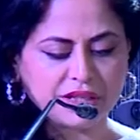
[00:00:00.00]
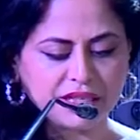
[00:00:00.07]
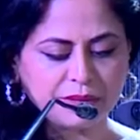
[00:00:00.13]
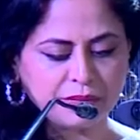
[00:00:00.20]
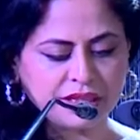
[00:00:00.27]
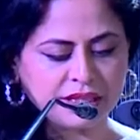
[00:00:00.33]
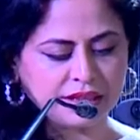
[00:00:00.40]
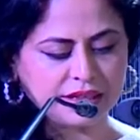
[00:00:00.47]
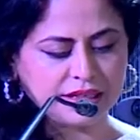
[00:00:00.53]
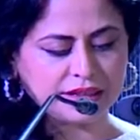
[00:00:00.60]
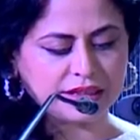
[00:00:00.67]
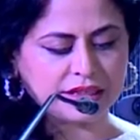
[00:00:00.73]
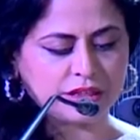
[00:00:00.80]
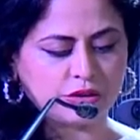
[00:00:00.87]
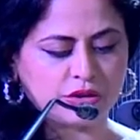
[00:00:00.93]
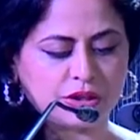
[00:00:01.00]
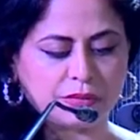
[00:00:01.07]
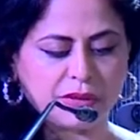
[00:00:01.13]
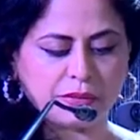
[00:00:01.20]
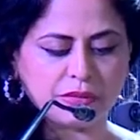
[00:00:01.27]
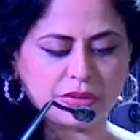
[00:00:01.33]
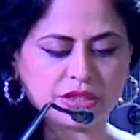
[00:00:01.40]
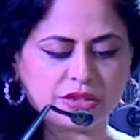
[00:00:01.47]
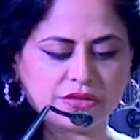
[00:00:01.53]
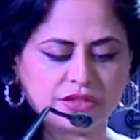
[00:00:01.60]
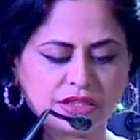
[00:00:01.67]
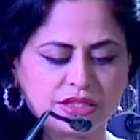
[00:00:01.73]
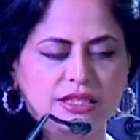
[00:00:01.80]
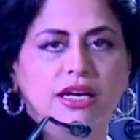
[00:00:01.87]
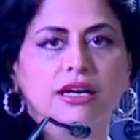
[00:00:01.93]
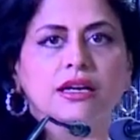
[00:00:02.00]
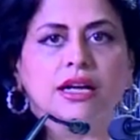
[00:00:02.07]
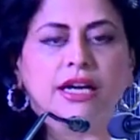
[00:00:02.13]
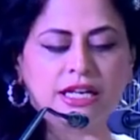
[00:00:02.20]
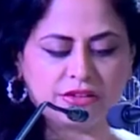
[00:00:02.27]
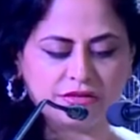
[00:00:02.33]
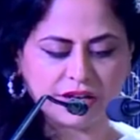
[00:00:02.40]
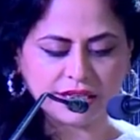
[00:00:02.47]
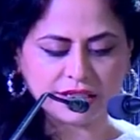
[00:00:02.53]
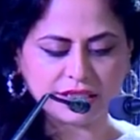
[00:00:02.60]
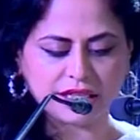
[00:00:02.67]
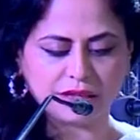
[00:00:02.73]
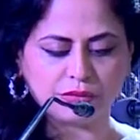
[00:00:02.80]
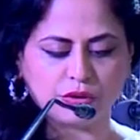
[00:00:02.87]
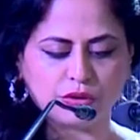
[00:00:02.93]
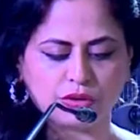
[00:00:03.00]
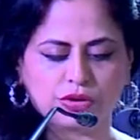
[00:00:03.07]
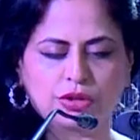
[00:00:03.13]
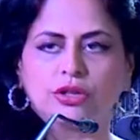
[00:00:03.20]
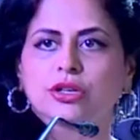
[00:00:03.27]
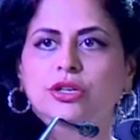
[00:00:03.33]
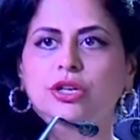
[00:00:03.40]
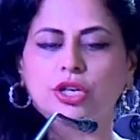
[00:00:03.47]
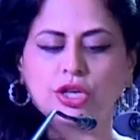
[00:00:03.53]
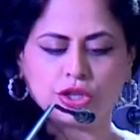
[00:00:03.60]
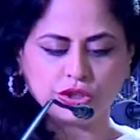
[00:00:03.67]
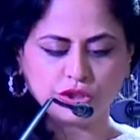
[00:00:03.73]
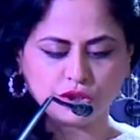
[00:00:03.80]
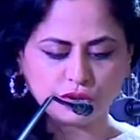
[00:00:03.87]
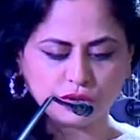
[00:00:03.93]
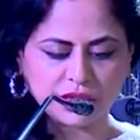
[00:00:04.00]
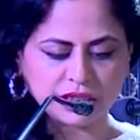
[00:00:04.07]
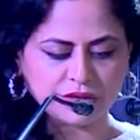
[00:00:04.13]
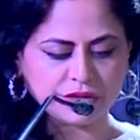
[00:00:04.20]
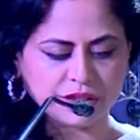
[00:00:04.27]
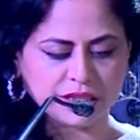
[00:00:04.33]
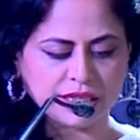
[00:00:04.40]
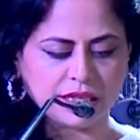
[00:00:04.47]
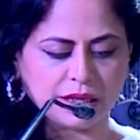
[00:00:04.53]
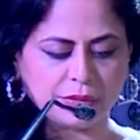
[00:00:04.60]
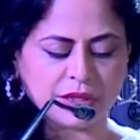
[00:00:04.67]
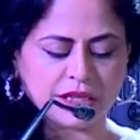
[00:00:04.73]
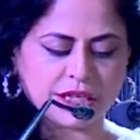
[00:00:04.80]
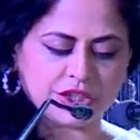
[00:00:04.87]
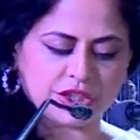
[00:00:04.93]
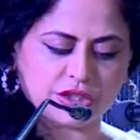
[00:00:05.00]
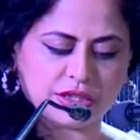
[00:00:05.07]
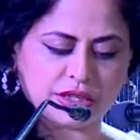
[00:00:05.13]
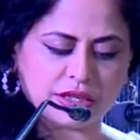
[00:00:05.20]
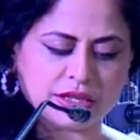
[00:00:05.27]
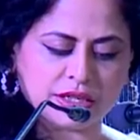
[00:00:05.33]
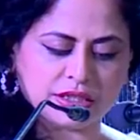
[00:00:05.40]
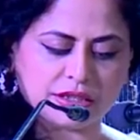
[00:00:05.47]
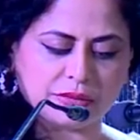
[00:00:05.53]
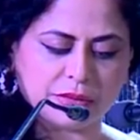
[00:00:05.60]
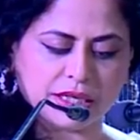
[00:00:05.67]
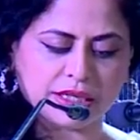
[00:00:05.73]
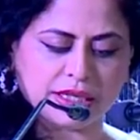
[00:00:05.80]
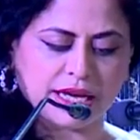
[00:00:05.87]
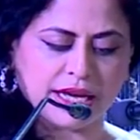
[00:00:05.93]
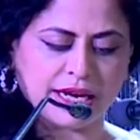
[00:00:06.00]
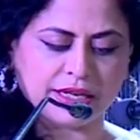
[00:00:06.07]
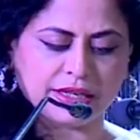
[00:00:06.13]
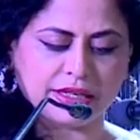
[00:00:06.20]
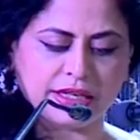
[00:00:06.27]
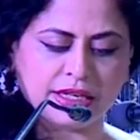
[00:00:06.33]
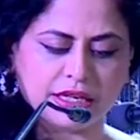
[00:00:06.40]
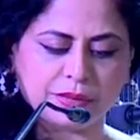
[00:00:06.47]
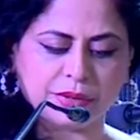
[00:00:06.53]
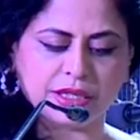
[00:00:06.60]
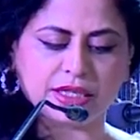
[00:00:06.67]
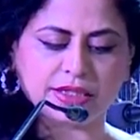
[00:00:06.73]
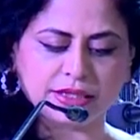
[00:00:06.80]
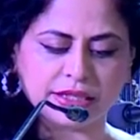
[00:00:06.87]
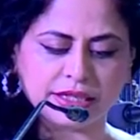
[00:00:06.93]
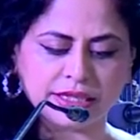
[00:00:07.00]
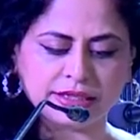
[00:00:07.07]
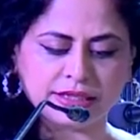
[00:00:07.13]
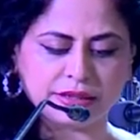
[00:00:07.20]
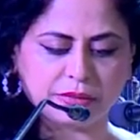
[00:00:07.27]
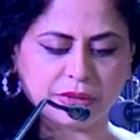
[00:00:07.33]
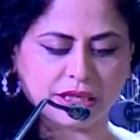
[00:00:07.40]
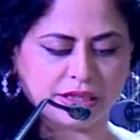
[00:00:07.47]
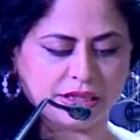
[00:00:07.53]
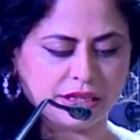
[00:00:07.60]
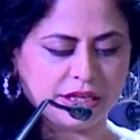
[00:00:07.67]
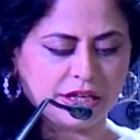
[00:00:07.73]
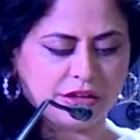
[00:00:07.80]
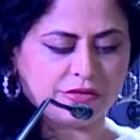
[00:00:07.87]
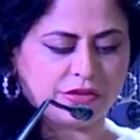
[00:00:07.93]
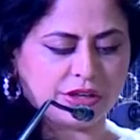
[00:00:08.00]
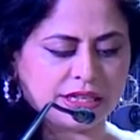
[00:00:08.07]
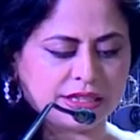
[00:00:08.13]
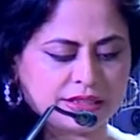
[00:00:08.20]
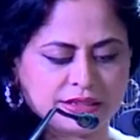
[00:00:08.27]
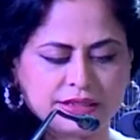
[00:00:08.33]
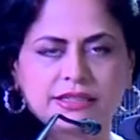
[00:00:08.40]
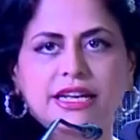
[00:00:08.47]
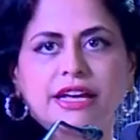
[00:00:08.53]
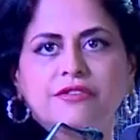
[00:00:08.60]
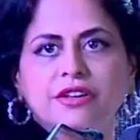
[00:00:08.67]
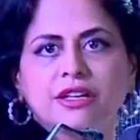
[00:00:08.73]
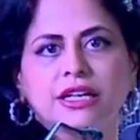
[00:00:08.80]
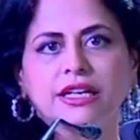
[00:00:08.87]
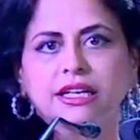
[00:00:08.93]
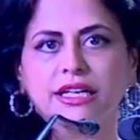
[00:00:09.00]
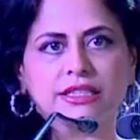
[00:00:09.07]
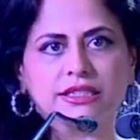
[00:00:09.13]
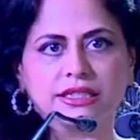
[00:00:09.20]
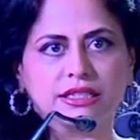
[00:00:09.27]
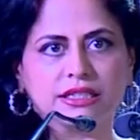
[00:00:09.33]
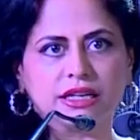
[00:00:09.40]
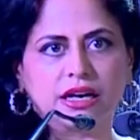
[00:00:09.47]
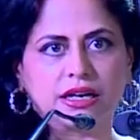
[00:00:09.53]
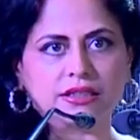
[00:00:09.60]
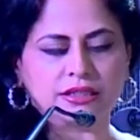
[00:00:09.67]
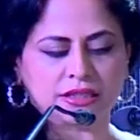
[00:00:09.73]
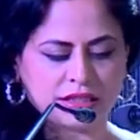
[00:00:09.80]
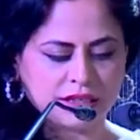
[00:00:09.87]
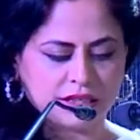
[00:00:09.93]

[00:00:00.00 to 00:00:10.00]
deeply indebted to the members of the Sarala Advisory Board, juries for the Ilapanda Chitrakala Samman and Ilapanda Sangeet Samman, for it's never an easy task